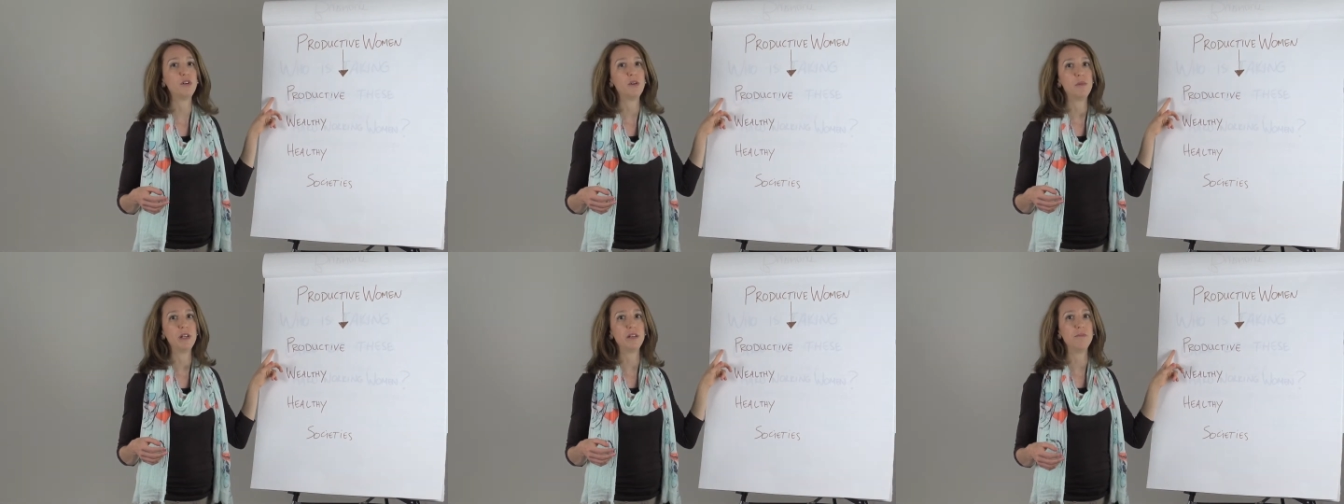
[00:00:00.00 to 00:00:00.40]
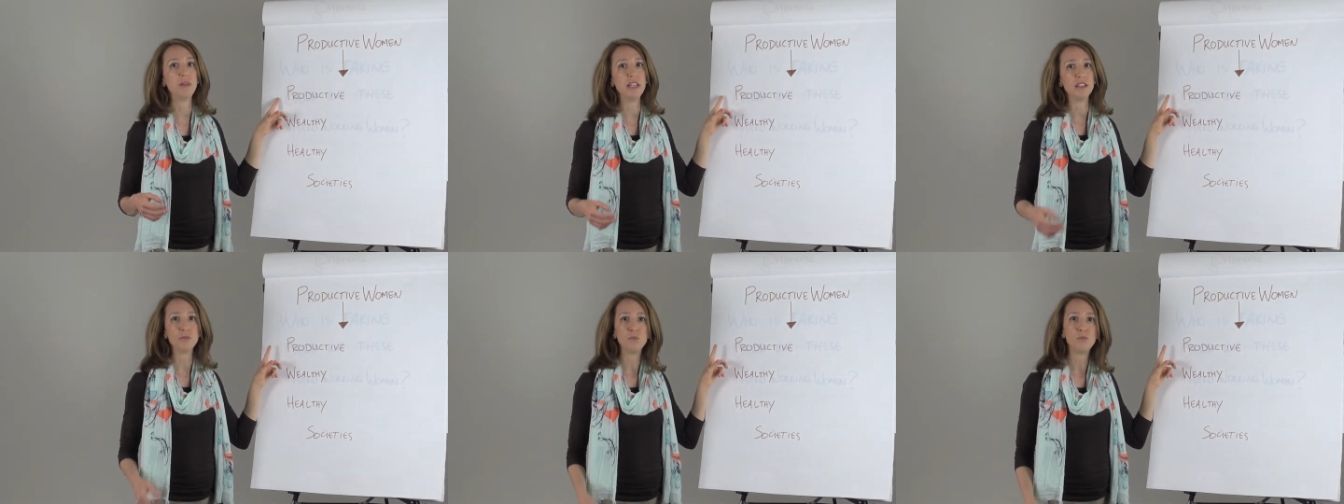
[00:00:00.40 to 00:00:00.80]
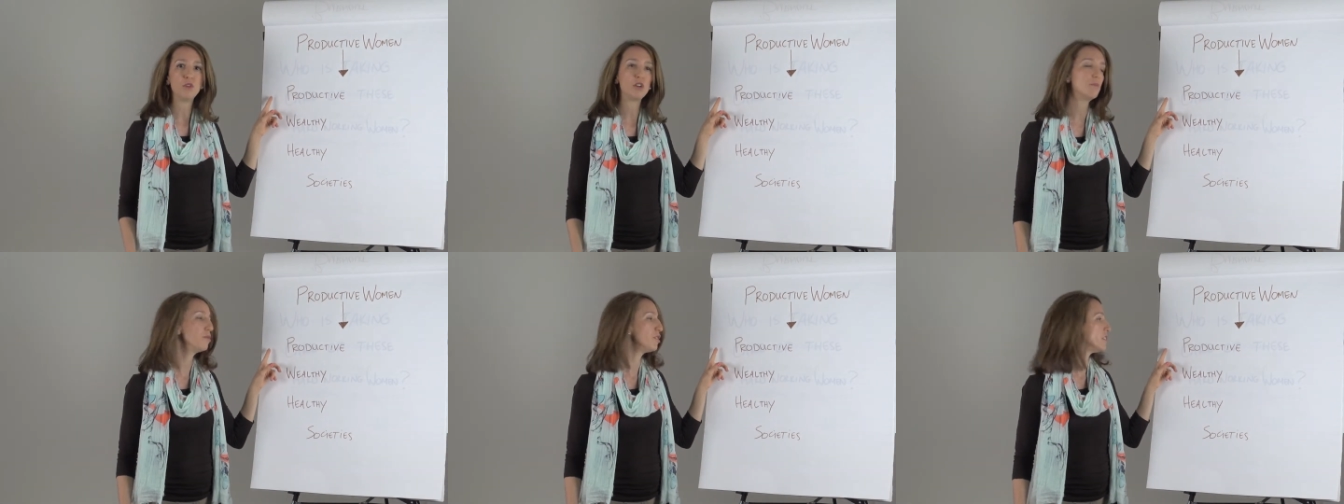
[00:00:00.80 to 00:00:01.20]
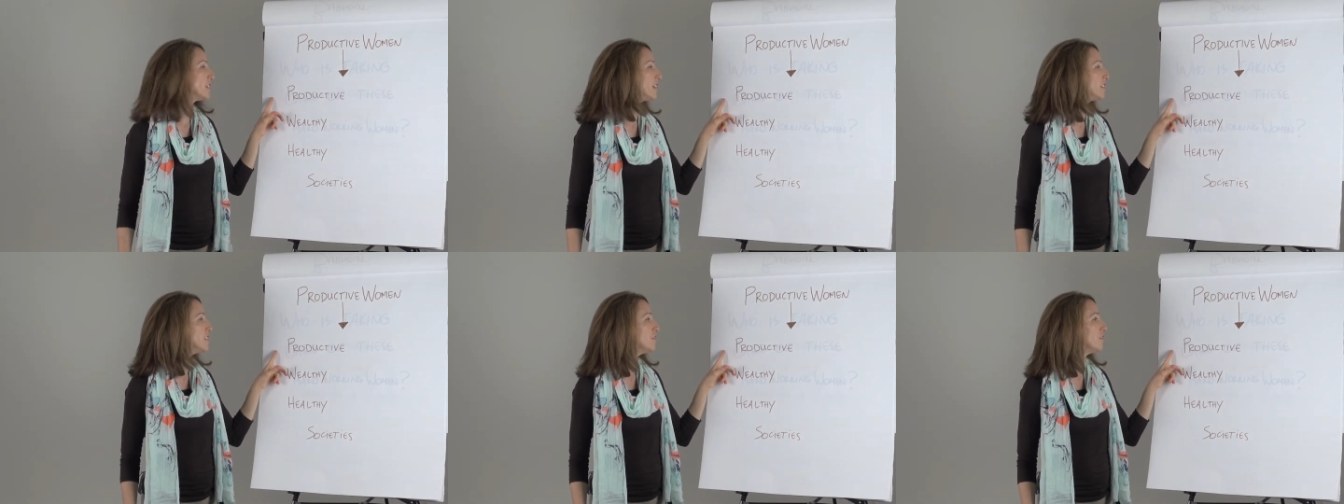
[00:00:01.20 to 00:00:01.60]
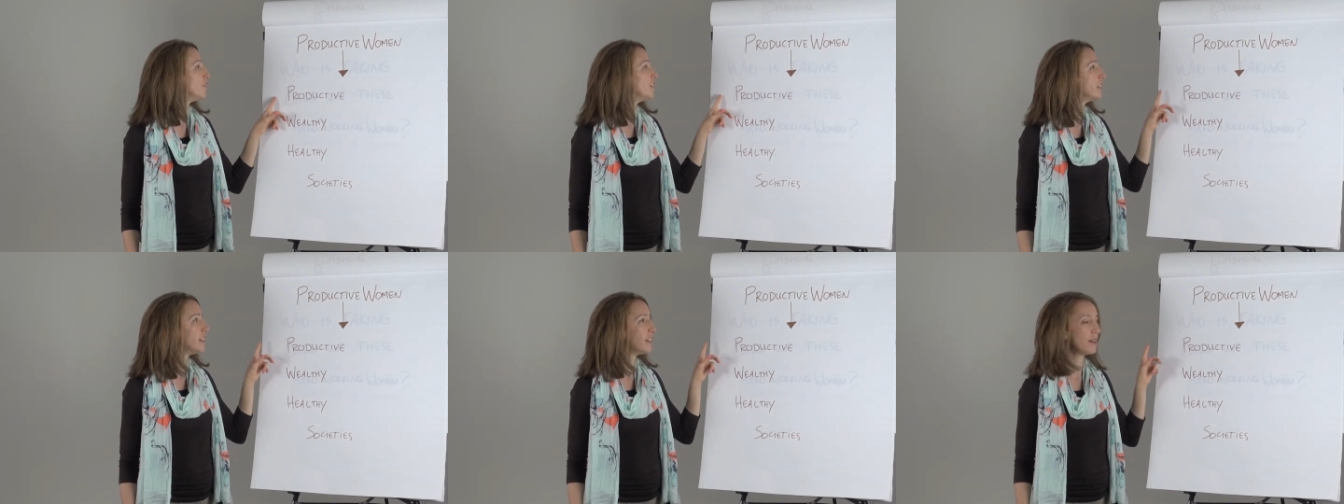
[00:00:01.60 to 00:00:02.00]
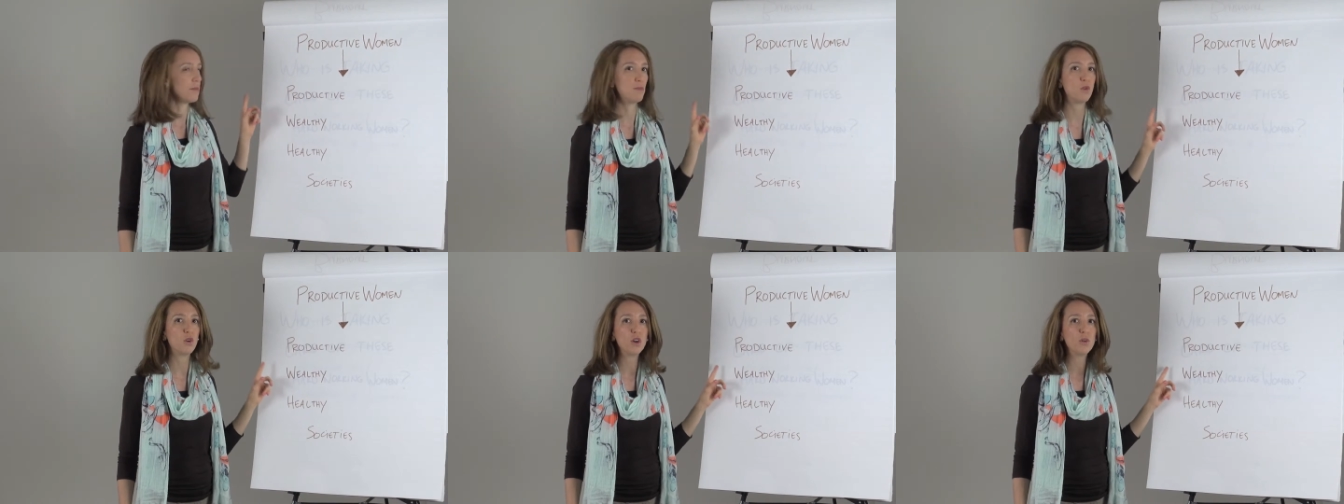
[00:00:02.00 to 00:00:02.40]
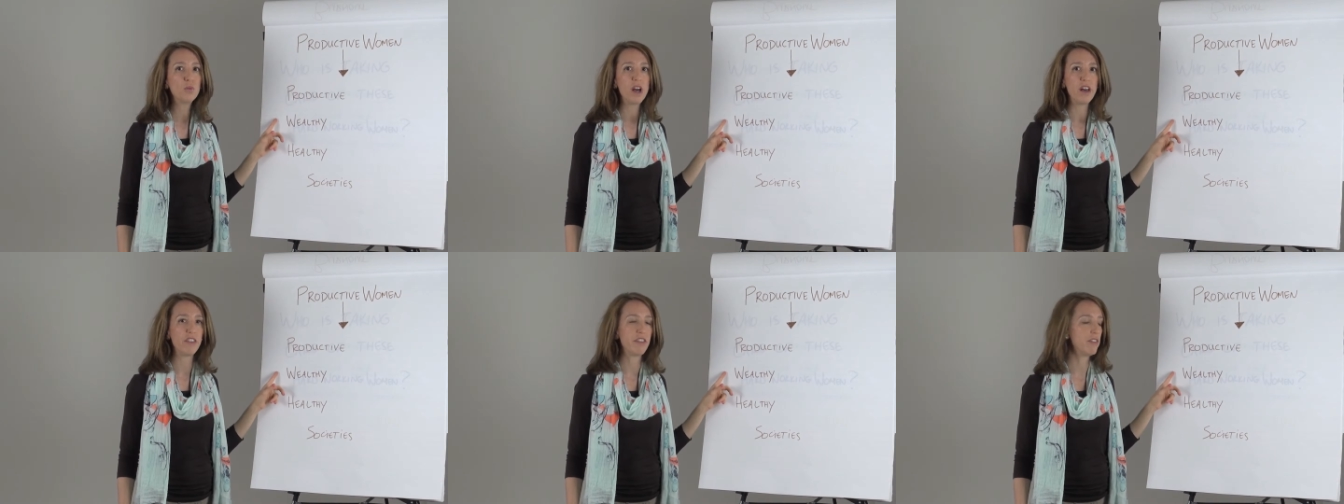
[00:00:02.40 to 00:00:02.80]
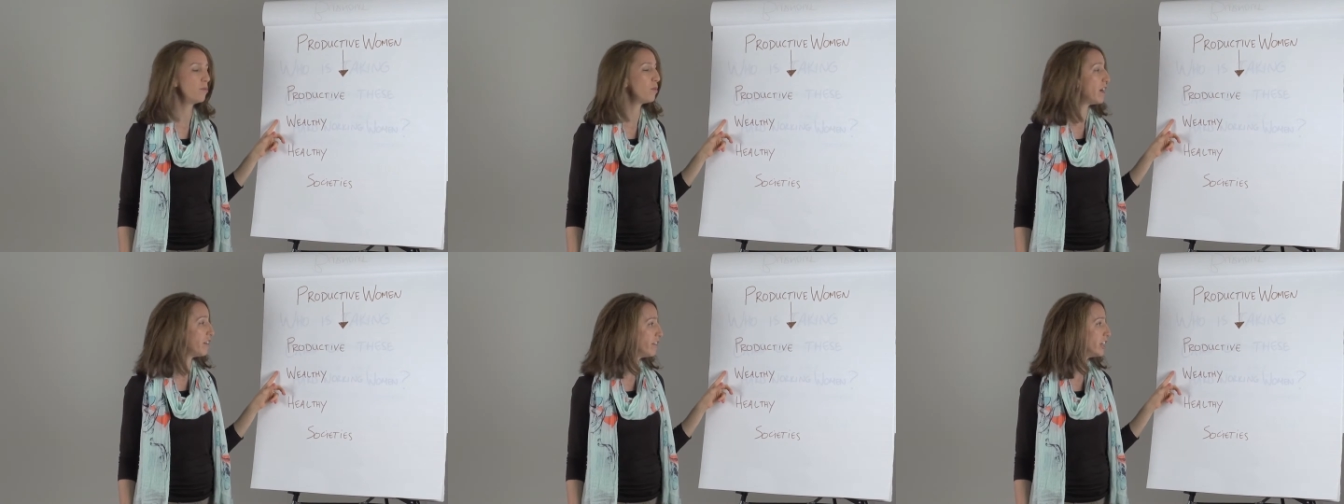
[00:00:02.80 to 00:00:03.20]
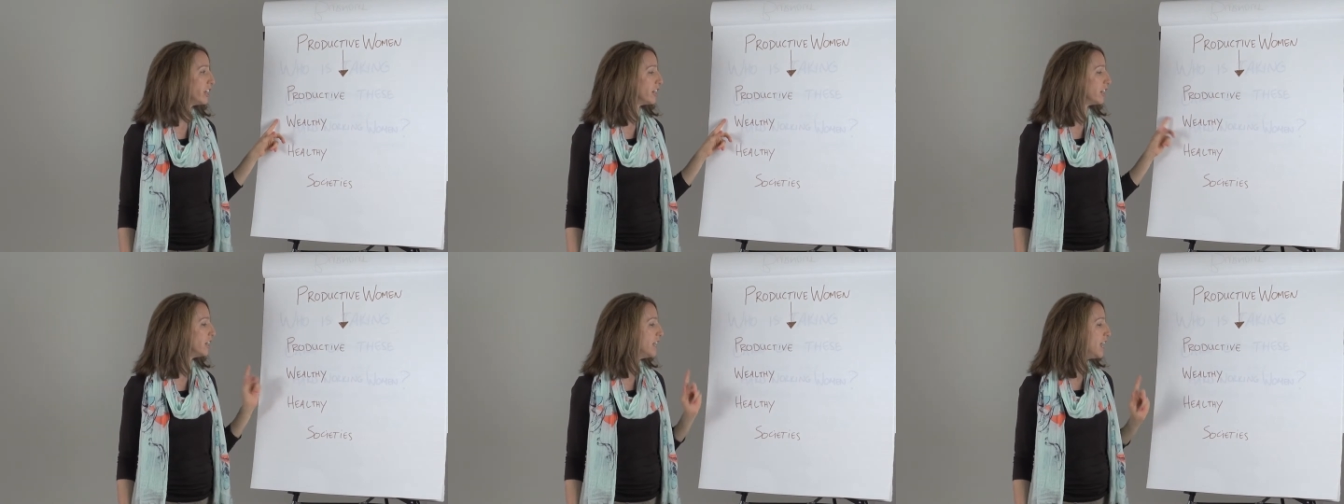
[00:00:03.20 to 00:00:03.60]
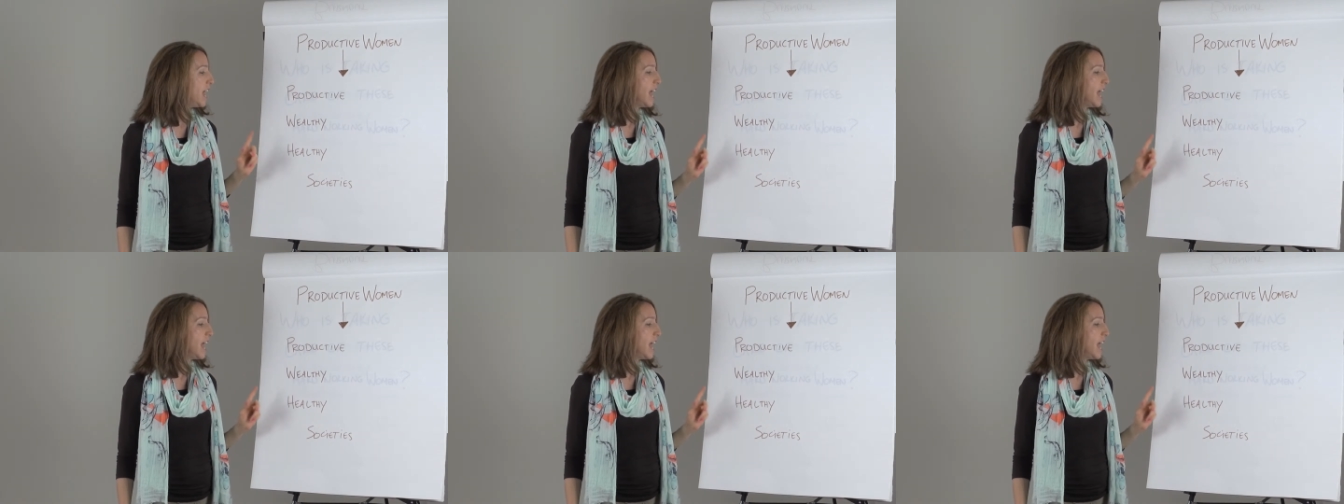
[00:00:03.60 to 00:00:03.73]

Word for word: women means more productive, more wealth, wealthier,